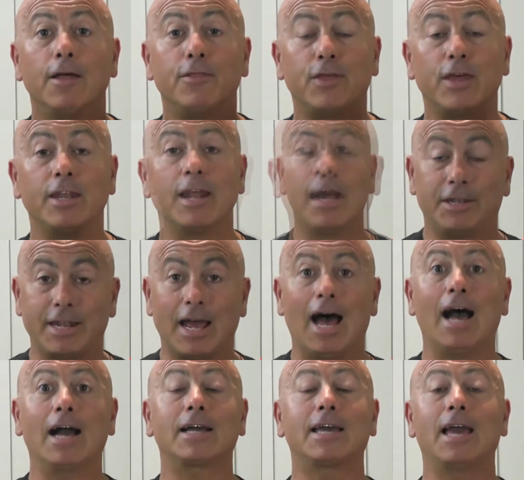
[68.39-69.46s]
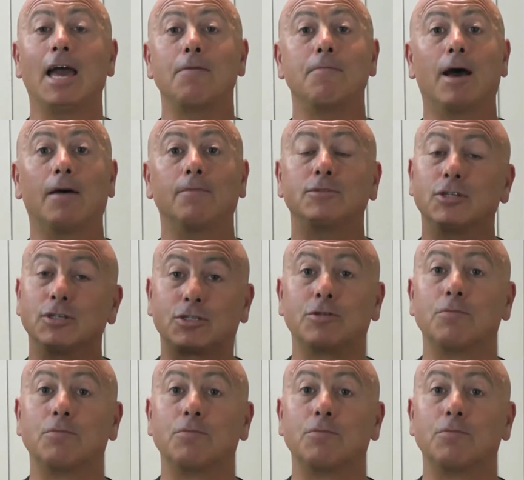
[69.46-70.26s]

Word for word: then a dark came up just